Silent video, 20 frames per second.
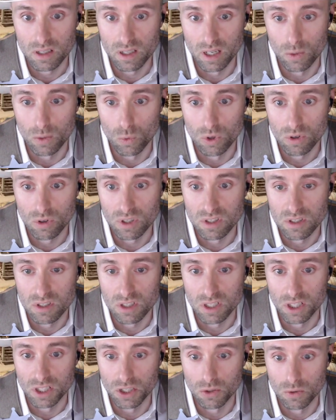And we'll
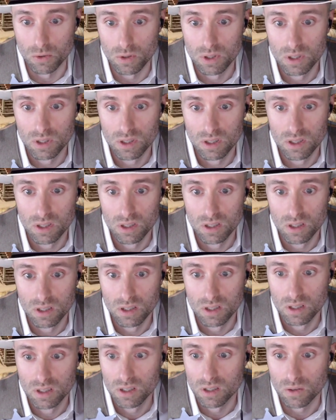continue.
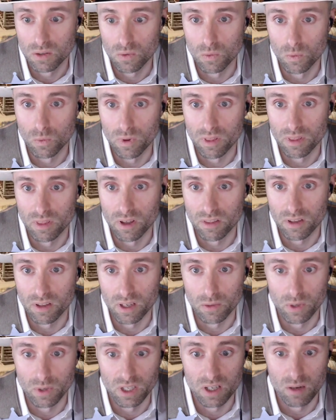
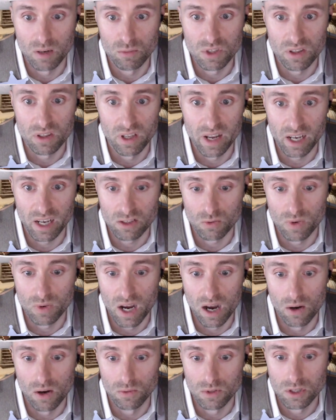Nothing. We come to the next
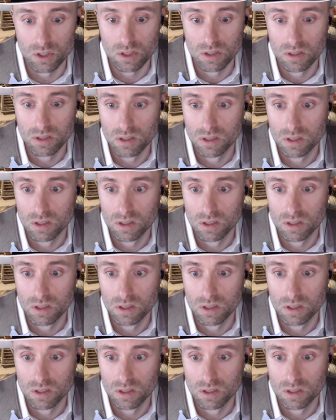round.